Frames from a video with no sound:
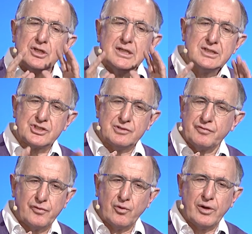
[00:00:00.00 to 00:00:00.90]
listen
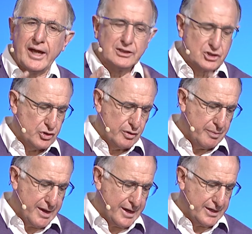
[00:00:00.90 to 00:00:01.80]
for and to
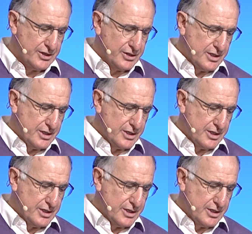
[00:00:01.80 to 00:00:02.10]
obey